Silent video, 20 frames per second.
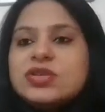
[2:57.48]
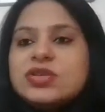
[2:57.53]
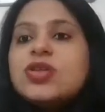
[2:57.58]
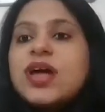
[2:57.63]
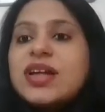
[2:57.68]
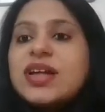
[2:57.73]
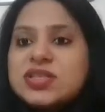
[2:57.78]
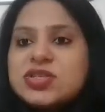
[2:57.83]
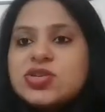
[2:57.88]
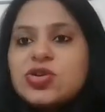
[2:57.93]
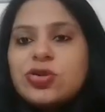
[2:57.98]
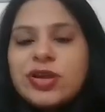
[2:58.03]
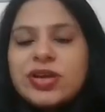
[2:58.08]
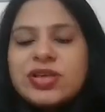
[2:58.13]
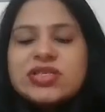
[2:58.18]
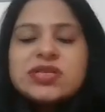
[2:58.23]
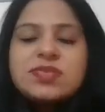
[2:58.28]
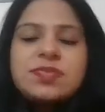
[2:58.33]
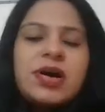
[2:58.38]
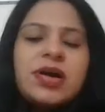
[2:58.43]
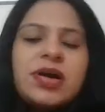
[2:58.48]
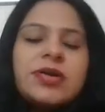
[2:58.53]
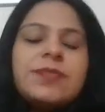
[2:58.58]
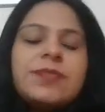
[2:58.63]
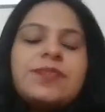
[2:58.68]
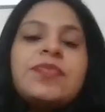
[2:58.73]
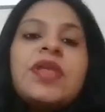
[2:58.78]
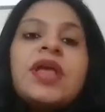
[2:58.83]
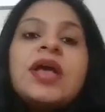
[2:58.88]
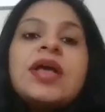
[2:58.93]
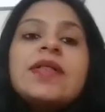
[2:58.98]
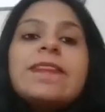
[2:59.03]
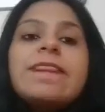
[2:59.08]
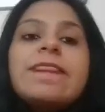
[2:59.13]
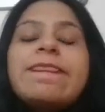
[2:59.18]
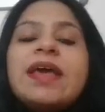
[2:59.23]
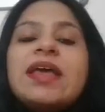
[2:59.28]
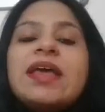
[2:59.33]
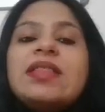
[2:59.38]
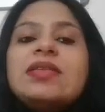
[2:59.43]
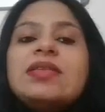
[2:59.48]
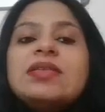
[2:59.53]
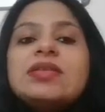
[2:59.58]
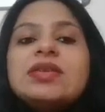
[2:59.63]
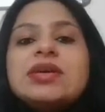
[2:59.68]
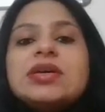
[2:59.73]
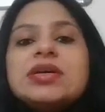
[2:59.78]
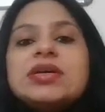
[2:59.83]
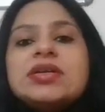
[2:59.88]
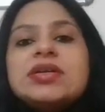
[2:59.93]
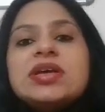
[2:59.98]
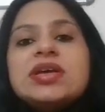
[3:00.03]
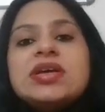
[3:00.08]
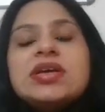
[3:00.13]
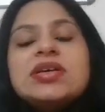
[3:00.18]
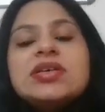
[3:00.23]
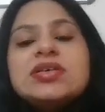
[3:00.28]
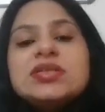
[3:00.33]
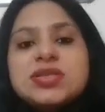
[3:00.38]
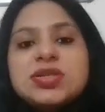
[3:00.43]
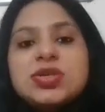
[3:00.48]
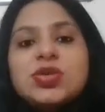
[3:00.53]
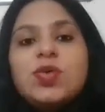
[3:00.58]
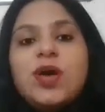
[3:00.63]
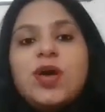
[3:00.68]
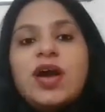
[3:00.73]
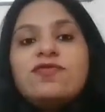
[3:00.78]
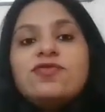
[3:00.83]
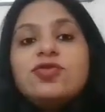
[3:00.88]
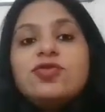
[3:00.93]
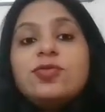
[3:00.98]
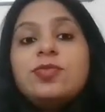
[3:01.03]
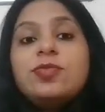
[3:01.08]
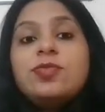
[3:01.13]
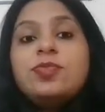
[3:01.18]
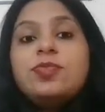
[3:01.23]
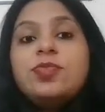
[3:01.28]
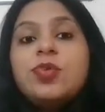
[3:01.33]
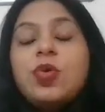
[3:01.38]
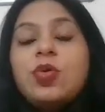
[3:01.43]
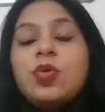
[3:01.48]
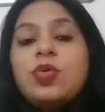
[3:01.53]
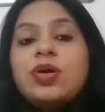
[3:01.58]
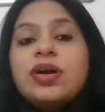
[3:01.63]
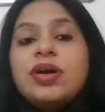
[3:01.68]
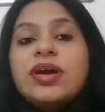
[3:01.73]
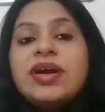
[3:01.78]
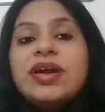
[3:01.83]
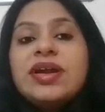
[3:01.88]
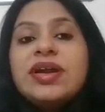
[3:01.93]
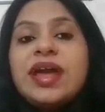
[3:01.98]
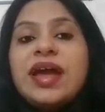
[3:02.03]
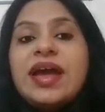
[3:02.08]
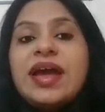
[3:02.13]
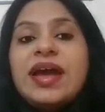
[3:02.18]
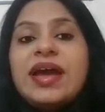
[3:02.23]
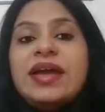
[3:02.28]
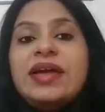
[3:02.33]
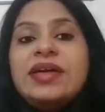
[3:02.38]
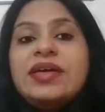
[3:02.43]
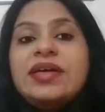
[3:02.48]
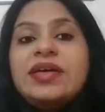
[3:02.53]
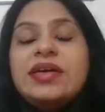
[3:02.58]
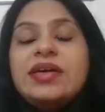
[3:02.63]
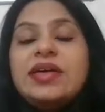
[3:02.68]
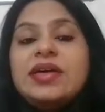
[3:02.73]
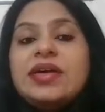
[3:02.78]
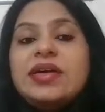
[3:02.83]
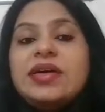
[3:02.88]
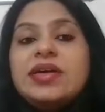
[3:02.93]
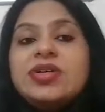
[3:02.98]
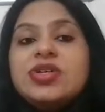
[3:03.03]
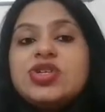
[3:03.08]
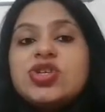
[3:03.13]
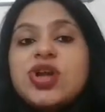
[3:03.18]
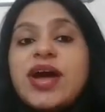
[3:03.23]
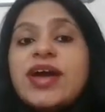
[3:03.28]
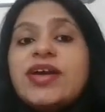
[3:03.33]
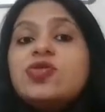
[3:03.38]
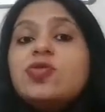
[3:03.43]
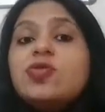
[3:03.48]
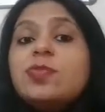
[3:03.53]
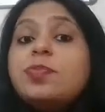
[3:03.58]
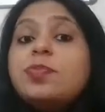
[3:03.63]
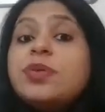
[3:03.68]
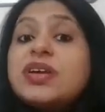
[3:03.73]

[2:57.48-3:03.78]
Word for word: So that's your next part. Then the third thing is you have to go ahead and try to